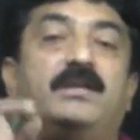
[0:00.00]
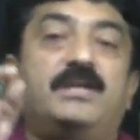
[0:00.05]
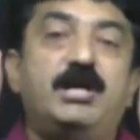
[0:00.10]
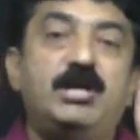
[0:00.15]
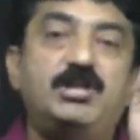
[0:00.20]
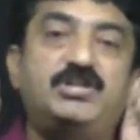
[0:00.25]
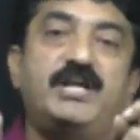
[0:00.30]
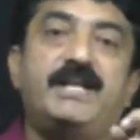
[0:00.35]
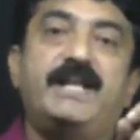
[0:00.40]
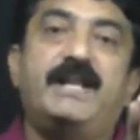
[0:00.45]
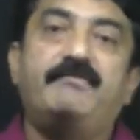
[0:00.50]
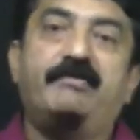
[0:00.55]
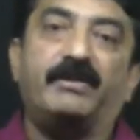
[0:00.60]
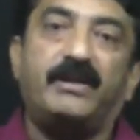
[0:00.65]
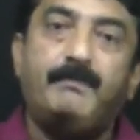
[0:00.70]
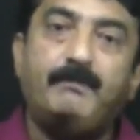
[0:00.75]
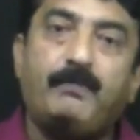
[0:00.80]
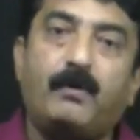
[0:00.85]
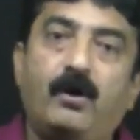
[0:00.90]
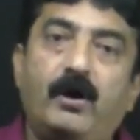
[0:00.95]
each and
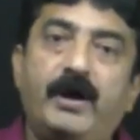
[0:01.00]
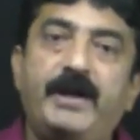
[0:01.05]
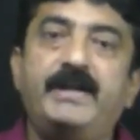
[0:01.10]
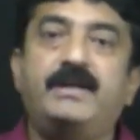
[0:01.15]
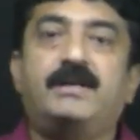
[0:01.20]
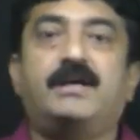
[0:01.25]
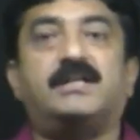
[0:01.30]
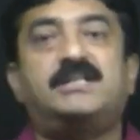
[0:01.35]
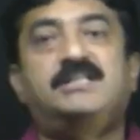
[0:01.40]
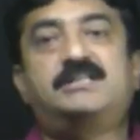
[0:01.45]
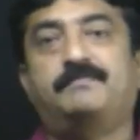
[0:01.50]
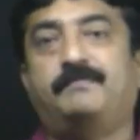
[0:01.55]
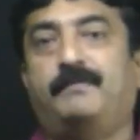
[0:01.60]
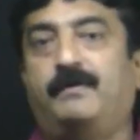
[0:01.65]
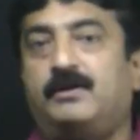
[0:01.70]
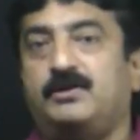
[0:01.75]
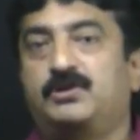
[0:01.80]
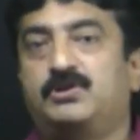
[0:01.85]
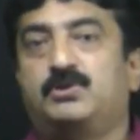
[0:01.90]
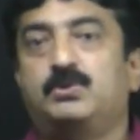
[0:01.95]
every point
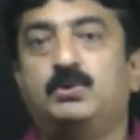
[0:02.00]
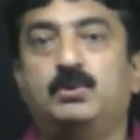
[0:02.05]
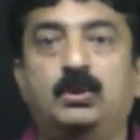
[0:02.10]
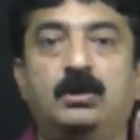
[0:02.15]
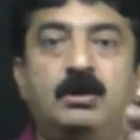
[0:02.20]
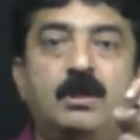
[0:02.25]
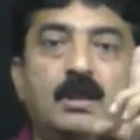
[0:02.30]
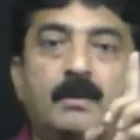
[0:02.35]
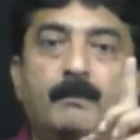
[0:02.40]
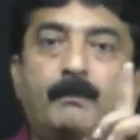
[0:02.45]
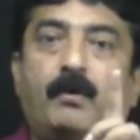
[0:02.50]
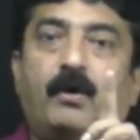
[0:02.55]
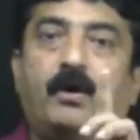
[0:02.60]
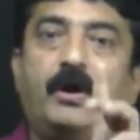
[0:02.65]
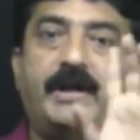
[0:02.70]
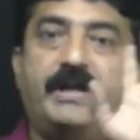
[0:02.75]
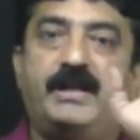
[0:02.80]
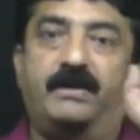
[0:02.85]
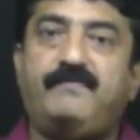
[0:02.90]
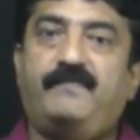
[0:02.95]
corresponds to
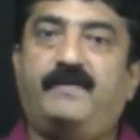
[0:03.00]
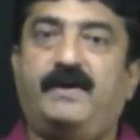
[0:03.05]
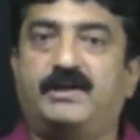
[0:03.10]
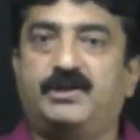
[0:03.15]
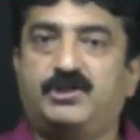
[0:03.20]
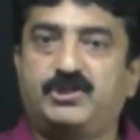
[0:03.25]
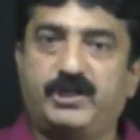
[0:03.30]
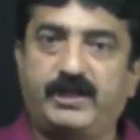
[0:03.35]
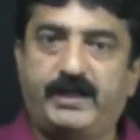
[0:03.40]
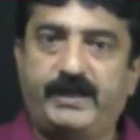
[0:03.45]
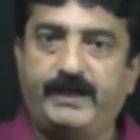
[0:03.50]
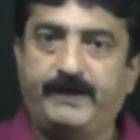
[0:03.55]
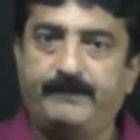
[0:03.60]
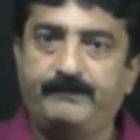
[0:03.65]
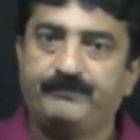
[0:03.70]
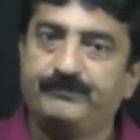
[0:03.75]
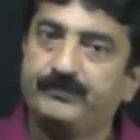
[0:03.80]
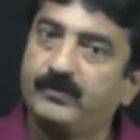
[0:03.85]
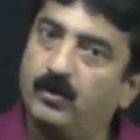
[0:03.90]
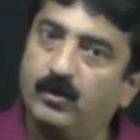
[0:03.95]
point
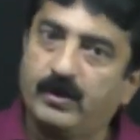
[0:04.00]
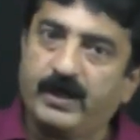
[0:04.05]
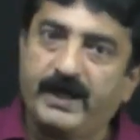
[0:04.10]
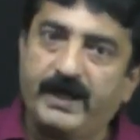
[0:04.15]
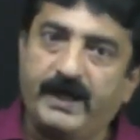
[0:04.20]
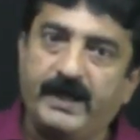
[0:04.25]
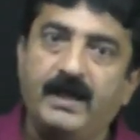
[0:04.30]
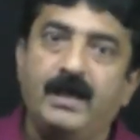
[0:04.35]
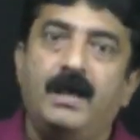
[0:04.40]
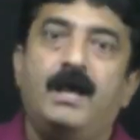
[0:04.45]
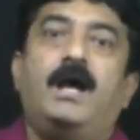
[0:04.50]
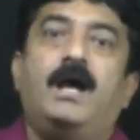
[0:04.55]
function. Okay,